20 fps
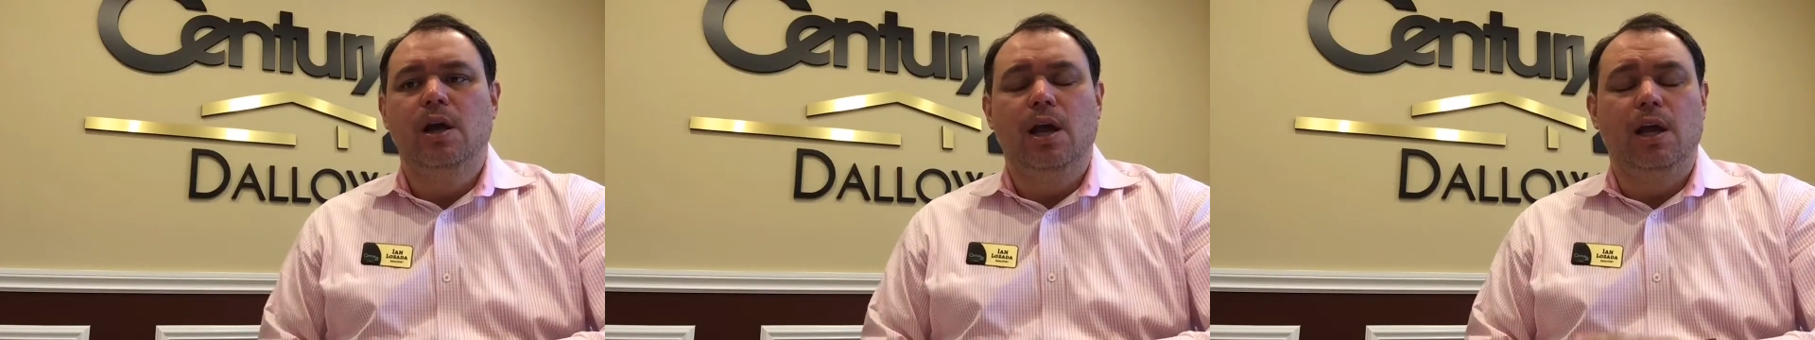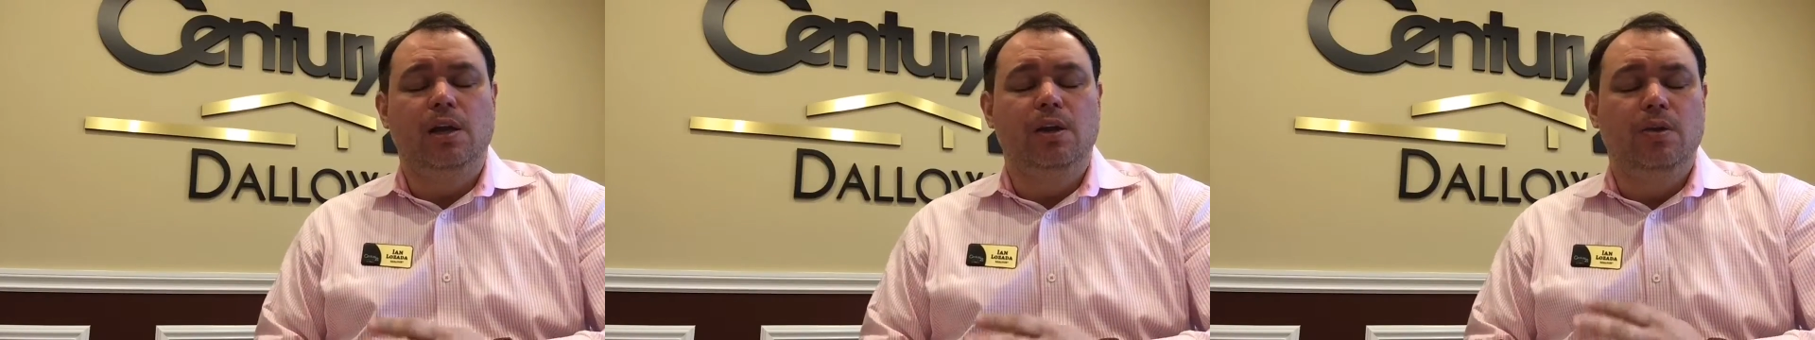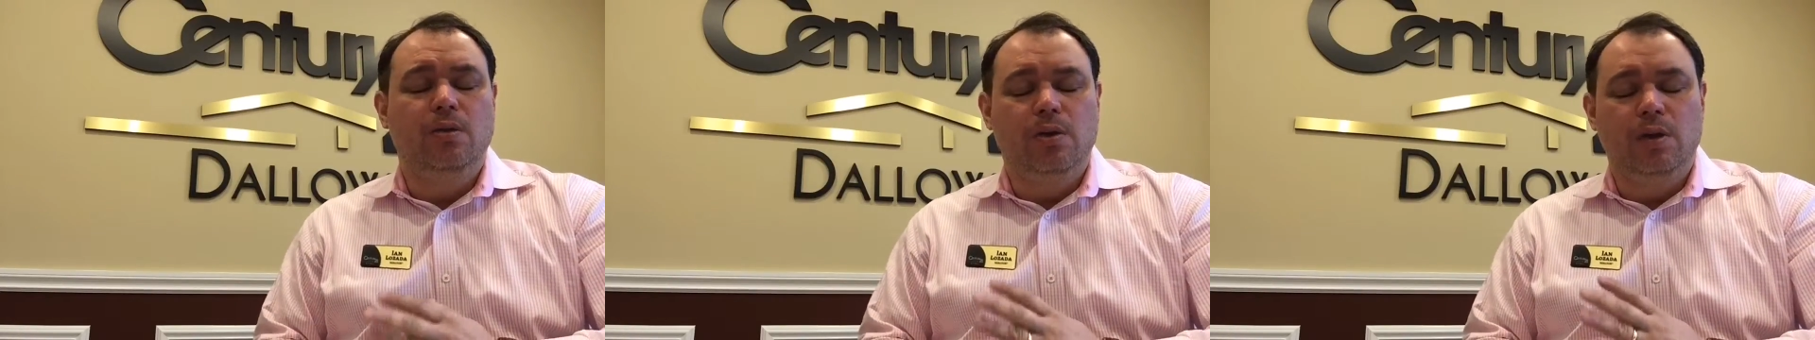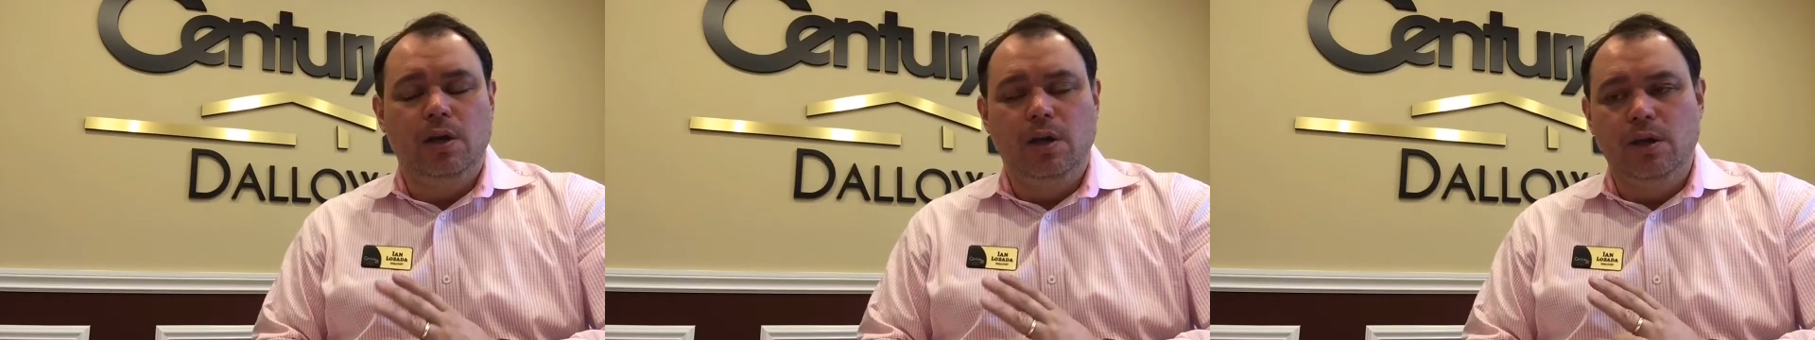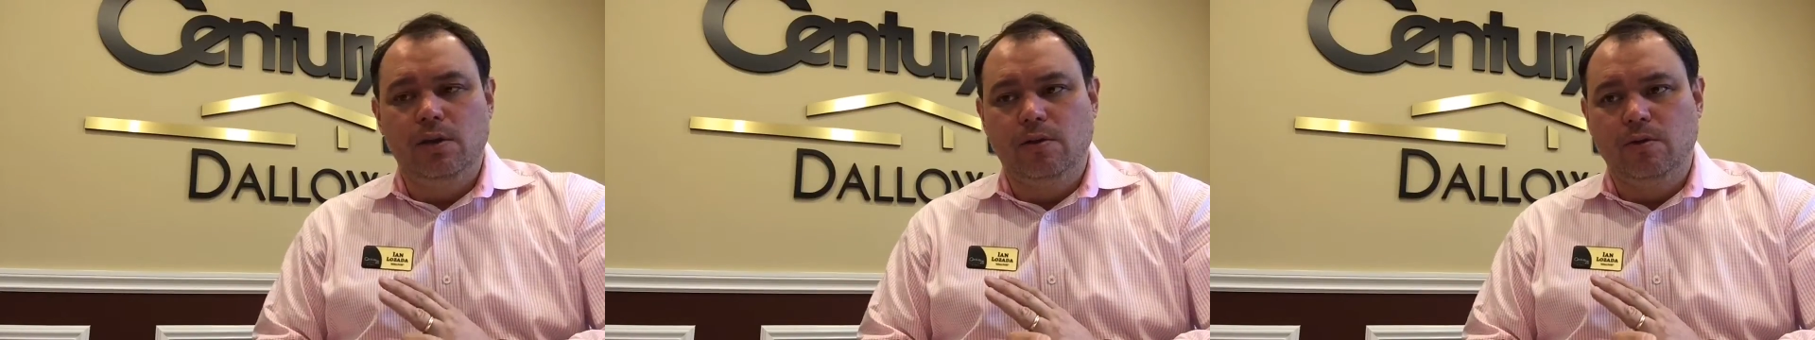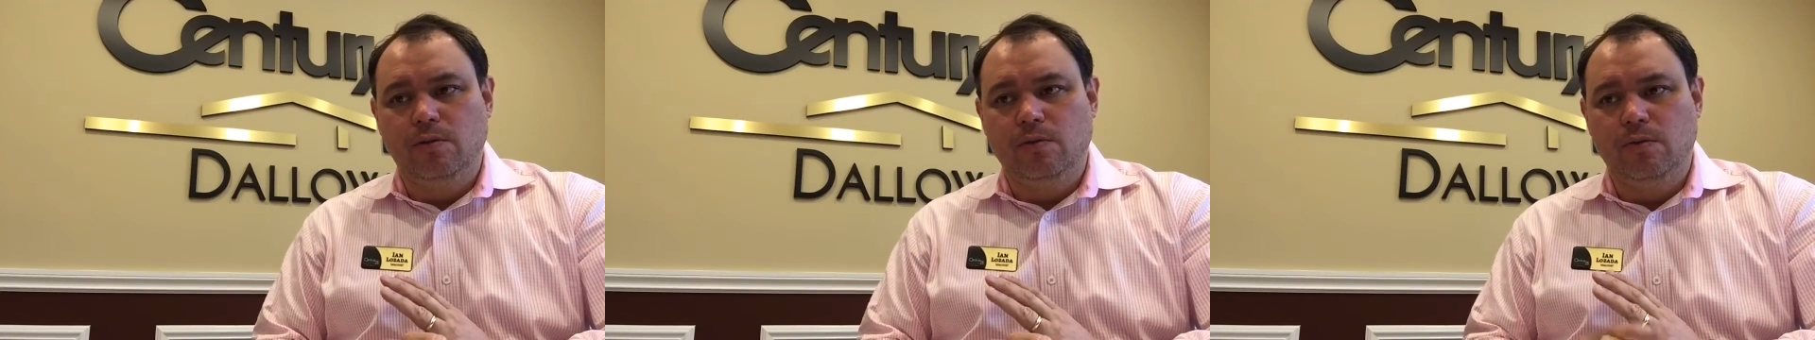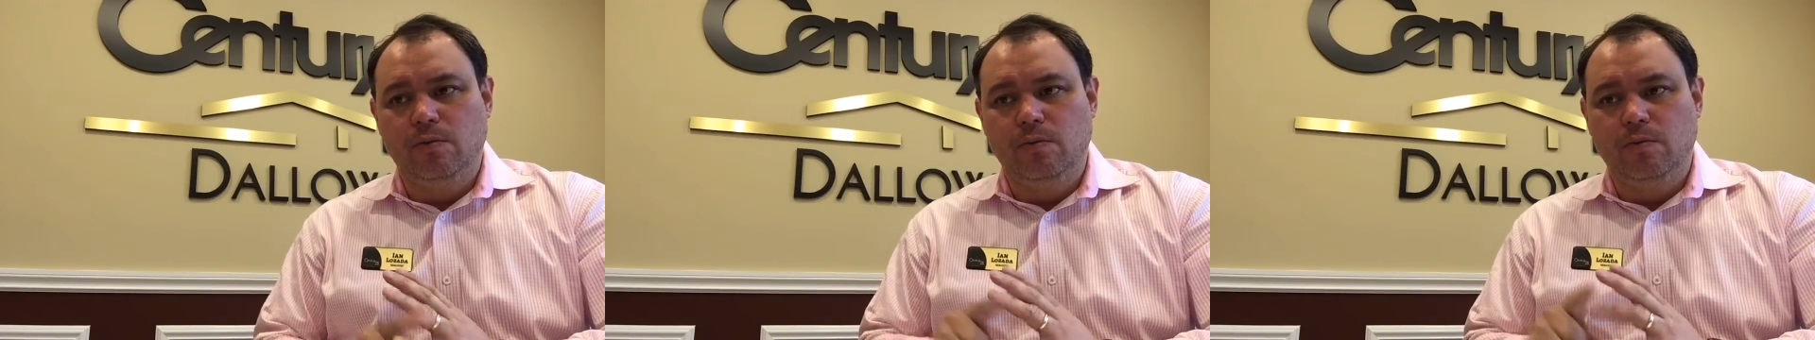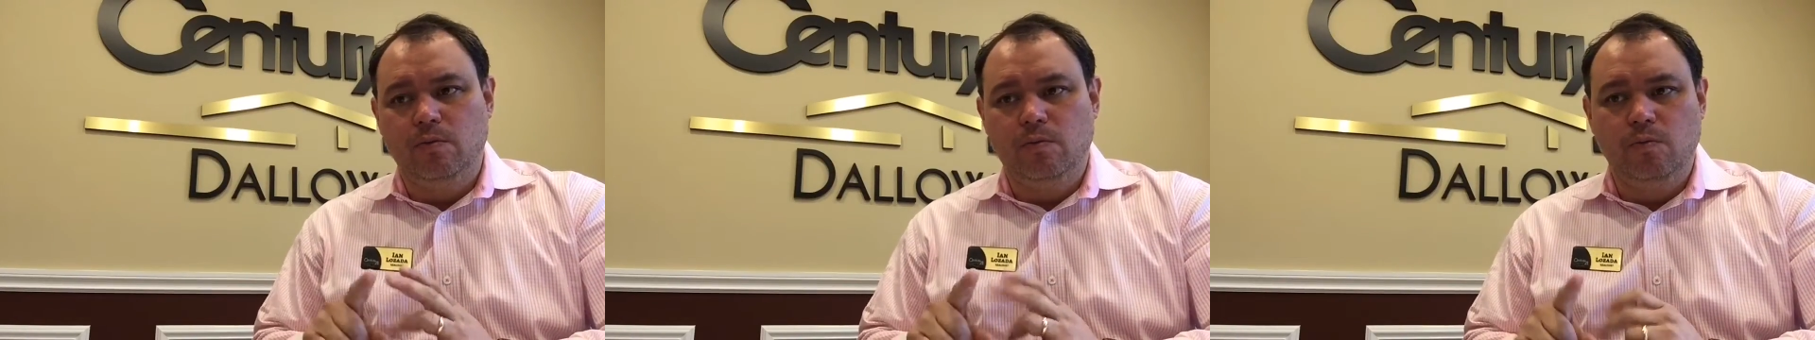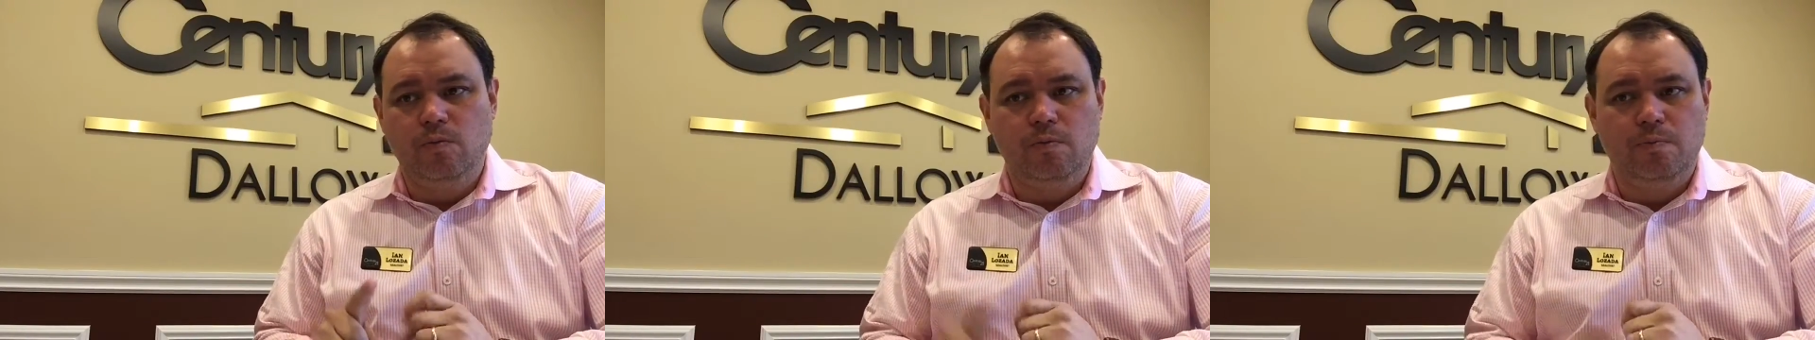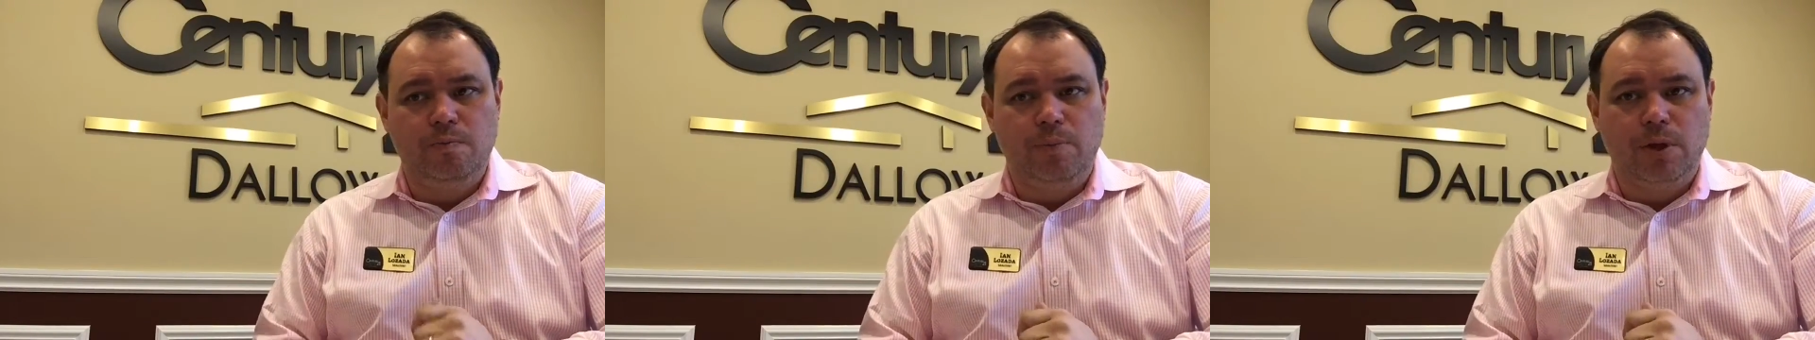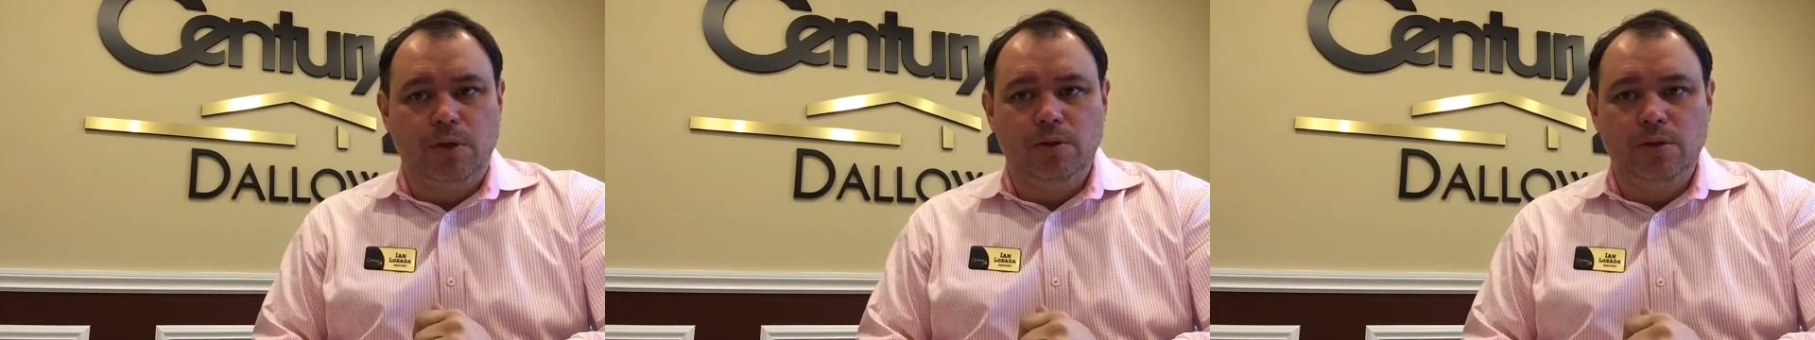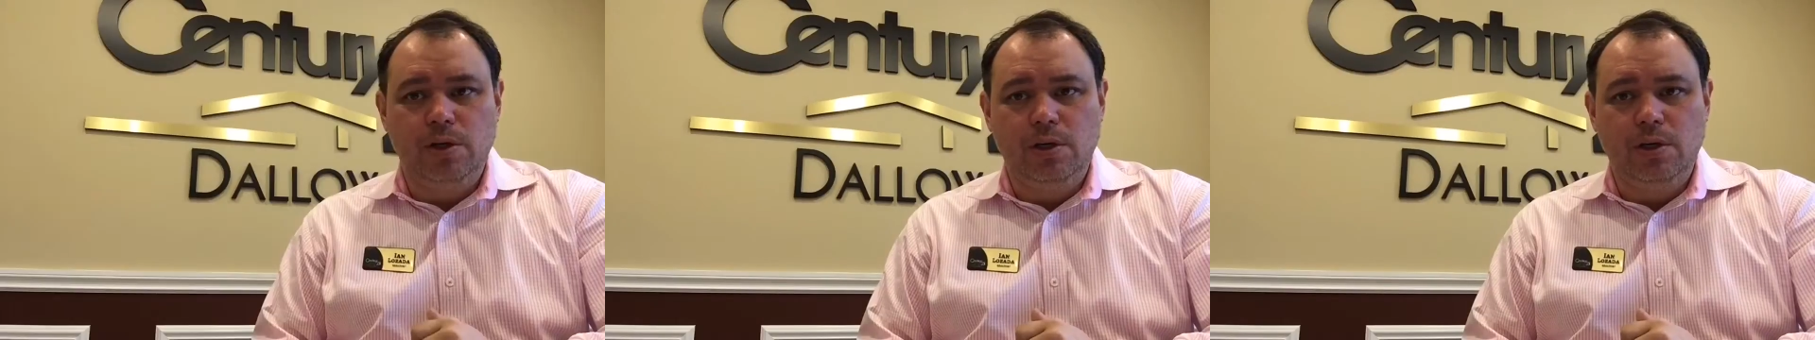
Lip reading: and you can either build